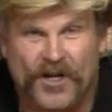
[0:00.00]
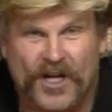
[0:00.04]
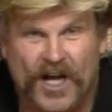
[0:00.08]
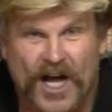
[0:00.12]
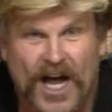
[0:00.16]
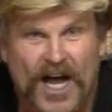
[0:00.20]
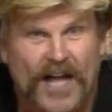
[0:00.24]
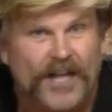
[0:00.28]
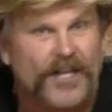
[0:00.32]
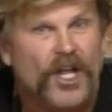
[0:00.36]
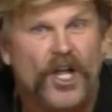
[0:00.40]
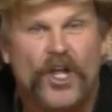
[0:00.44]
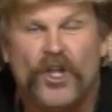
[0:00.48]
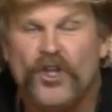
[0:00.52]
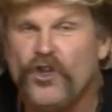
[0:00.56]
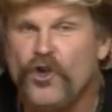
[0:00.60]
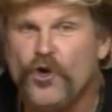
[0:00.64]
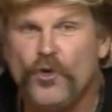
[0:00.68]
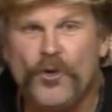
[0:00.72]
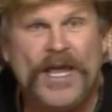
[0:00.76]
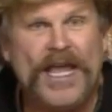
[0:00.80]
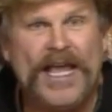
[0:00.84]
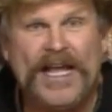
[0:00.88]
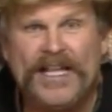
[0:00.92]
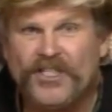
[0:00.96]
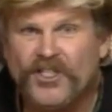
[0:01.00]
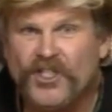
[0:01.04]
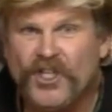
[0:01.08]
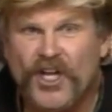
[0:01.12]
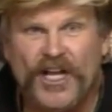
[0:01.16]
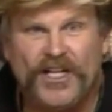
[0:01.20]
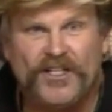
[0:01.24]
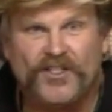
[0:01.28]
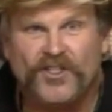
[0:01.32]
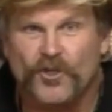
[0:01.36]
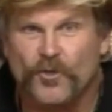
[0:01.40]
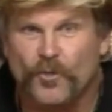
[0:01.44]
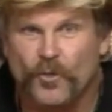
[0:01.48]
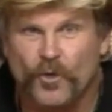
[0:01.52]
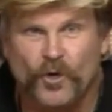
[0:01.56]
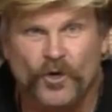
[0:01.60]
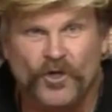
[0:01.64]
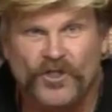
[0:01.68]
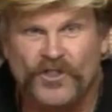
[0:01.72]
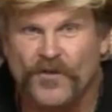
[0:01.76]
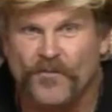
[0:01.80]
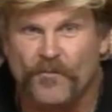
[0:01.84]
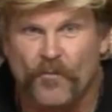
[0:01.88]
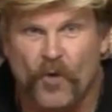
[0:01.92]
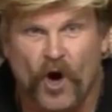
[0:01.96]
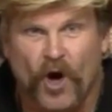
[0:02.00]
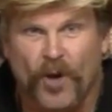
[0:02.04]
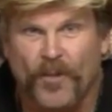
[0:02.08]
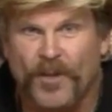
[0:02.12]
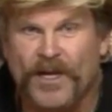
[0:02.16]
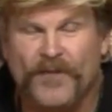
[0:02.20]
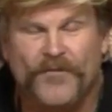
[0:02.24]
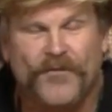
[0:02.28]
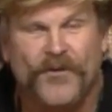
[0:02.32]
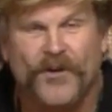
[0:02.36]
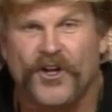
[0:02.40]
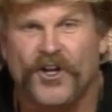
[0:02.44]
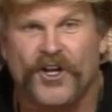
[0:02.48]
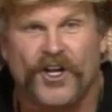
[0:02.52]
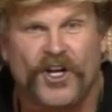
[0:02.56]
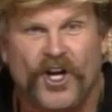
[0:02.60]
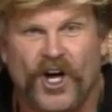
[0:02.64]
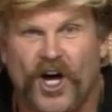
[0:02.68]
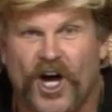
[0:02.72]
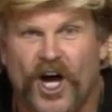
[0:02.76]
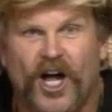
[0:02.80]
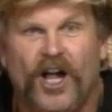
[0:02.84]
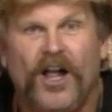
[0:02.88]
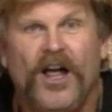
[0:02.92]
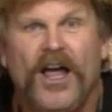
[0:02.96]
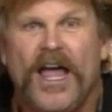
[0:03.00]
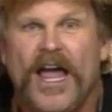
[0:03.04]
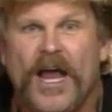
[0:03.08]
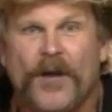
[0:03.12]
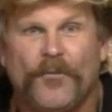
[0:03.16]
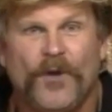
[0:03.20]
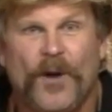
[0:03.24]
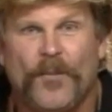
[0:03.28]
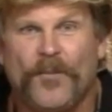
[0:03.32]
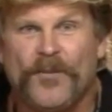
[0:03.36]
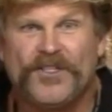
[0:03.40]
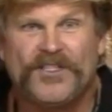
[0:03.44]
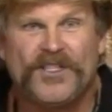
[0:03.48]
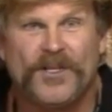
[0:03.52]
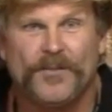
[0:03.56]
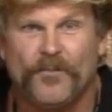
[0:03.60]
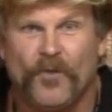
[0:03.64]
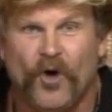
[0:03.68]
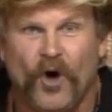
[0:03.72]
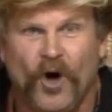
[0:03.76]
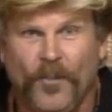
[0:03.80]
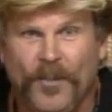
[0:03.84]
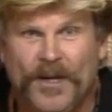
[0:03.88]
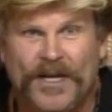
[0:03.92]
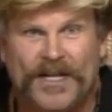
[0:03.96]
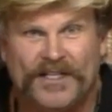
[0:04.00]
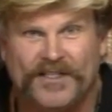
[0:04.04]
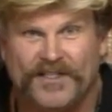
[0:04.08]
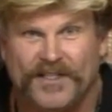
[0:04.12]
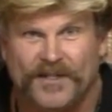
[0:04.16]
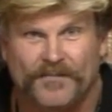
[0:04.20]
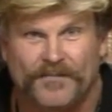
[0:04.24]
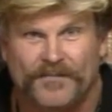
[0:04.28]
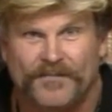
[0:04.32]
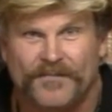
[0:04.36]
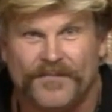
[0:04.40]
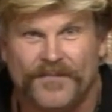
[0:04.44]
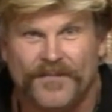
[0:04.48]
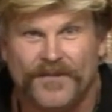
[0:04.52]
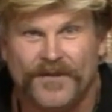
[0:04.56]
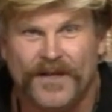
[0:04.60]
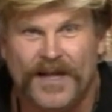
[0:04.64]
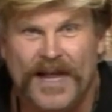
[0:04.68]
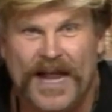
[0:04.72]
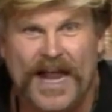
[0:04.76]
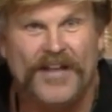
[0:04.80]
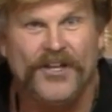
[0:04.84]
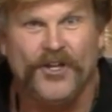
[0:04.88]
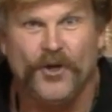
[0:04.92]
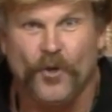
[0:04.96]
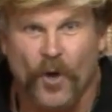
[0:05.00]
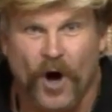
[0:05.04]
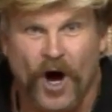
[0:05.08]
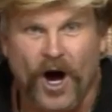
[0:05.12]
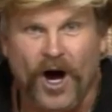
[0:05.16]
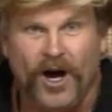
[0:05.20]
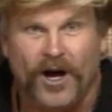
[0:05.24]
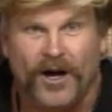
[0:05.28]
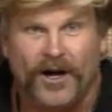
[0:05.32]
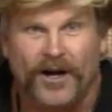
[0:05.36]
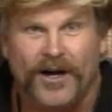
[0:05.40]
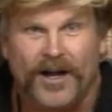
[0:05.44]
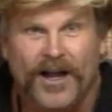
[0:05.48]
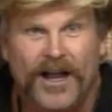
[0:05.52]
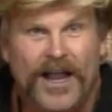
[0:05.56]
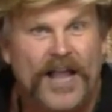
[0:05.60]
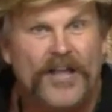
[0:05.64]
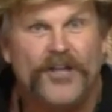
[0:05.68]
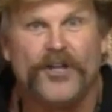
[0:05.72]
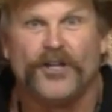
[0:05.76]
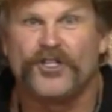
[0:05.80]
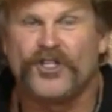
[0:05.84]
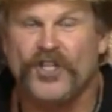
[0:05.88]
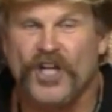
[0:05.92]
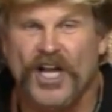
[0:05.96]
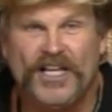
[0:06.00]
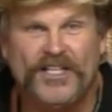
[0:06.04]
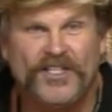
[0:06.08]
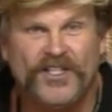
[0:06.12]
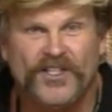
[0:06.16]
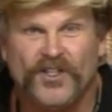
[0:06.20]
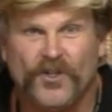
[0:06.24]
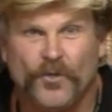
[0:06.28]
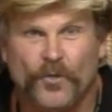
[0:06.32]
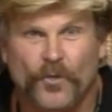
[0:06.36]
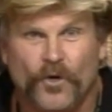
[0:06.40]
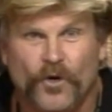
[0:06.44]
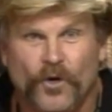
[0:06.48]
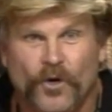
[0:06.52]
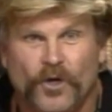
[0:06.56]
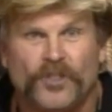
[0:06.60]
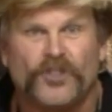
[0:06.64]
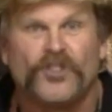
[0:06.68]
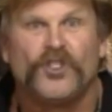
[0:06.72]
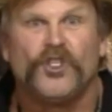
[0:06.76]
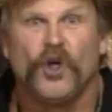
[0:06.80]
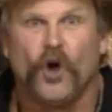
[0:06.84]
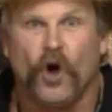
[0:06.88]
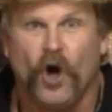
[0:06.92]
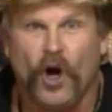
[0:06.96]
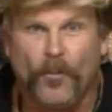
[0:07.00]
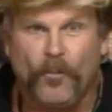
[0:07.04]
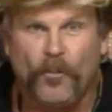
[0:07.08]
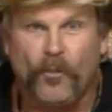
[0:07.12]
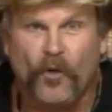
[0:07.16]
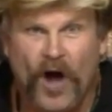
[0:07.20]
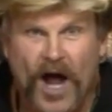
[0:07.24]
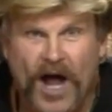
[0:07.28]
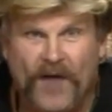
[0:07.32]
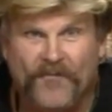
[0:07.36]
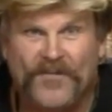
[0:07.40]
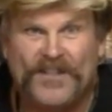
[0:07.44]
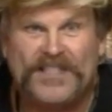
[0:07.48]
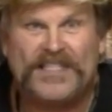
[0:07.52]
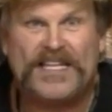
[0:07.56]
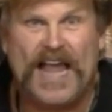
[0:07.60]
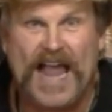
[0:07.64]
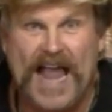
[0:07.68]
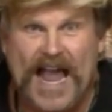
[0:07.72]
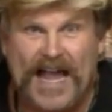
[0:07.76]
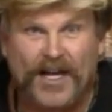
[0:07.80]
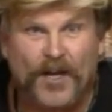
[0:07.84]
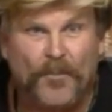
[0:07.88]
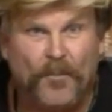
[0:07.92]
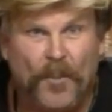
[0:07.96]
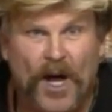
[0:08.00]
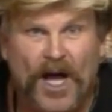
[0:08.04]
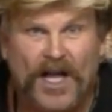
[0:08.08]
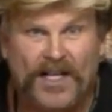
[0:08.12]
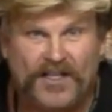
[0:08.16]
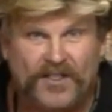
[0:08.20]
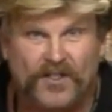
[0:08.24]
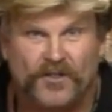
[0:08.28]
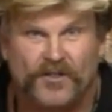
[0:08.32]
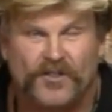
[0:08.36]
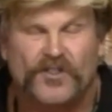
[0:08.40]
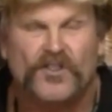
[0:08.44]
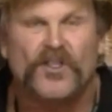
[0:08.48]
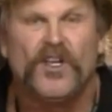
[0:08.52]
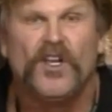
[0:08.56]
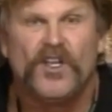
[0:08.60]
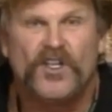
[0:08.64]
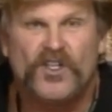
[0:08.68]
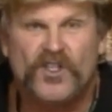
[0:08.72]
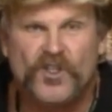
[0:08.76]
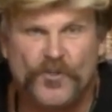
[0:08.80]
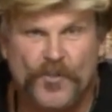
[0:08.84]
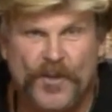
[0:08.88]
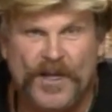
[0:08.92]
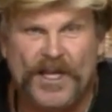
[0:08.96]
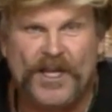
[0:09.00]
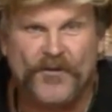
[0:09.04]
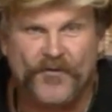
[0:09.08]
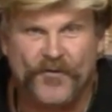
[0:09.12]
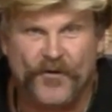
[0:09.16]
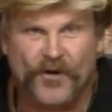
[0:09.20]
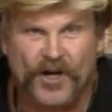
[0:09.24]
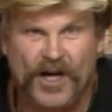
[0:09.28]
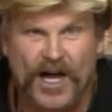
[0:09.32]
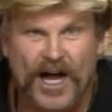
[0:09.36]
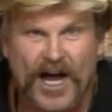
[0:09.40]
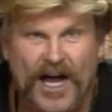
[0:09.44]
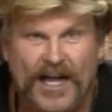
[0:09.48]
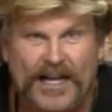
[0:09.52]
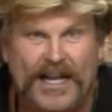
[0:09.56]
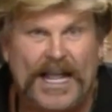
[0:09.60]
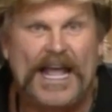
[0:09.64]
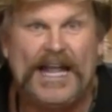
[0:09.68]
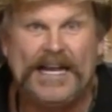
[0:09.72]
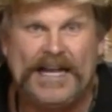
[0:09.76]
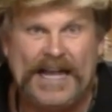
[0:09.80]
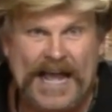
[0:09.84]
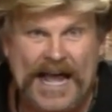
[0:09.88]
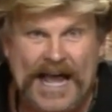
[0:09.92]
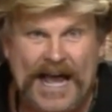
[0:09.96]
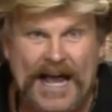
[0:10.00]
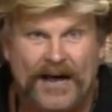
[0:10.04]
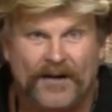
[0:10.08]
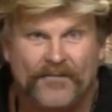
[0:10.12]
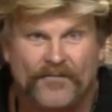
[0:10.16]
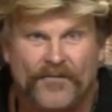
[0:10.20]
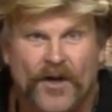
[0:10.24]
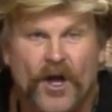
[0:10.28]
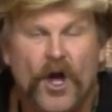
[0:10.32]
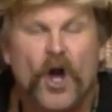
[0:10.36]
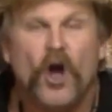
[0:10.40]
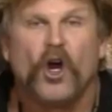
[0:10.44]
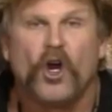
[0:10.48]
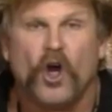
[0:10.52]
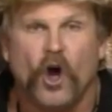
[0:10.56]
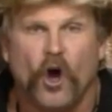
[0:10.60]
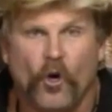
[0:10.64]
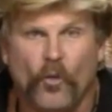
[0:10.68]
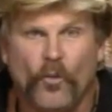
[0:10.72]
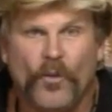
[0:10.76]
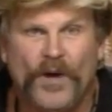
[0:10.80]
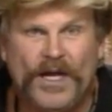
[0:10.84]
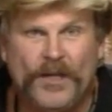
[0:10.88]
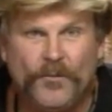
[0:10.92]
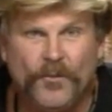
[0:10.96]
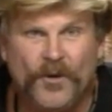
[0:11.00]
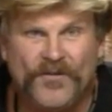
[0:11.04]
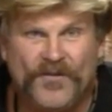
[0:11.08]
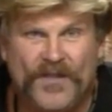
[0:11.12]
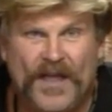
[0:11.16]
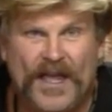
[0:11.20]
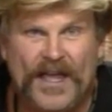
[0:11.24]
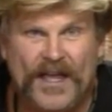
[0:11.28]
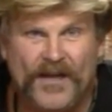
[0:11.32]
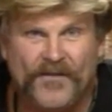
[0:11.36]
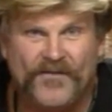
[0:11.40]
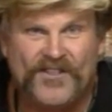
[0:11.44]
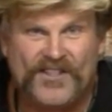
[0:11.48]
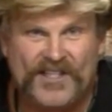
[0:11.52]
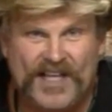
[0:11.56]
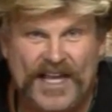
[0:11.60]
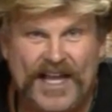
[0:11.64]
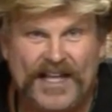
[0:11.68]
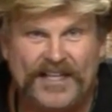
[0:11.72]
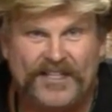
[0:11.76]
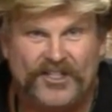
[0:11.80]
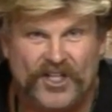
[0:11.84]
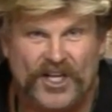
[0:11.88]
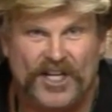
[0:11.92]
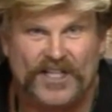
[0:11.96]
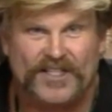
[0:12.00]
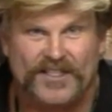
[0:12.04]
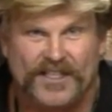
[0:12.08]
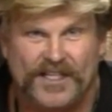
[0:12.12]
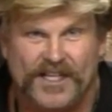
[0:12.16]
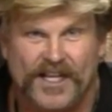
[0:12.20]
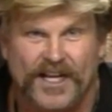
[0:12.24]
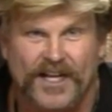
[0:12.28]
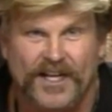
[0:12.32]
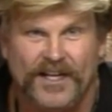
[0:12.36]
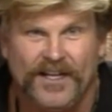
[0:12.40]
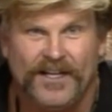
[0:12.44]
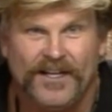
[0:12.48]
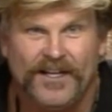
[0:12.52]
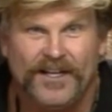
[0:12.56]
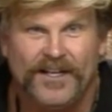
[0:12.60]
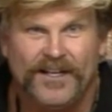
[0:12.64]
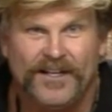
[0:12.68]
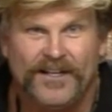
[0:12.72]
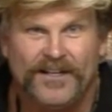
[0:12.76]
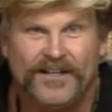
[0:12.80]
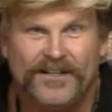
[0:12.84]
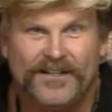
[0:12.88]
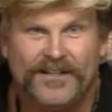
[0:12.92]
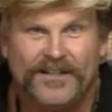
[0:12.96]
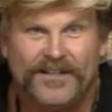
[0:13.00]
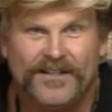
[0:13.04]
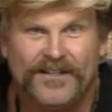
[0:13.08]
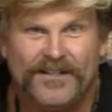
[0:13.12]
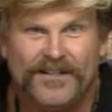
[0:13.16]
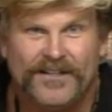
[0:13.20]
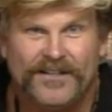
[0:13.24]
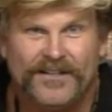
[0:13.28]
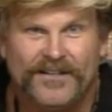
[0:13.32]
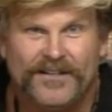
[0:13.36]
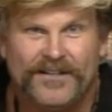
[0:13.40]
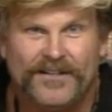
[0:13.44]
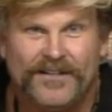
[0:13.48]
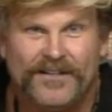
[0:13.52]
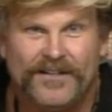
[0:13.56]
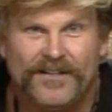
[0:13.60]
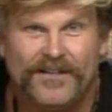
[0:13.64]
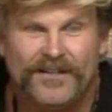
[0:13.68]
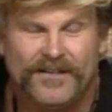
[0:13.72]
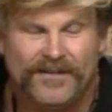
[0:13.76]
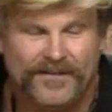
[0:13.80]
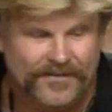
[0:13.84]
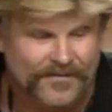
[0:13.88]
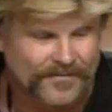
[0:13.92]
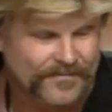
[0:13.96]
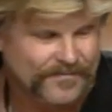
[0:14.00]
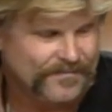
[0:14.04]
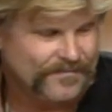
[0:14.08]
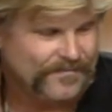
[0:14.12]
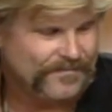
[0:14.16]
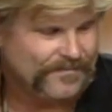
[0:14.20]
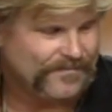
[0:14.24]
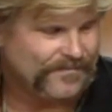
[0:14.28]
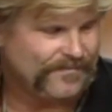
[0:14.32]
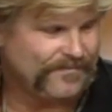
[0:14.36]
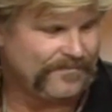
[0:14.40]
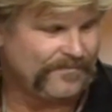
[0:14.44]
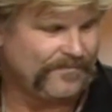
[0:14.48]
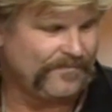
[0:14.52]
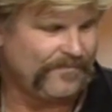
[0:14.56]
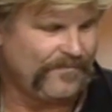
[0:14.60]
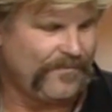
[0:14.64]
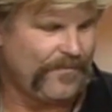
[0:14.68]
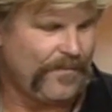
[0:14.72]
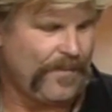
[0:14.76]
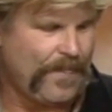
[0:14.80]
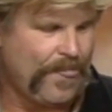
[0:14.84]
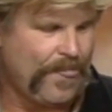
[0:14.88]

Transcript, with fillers: for God. You can't change the rules of Mormon if you're going to call and represent Mormonism. And you are. You're changing the rules. Your prophets and apostles speak for God and have. Go read what they have said, Jessica. I'm not changing any rules.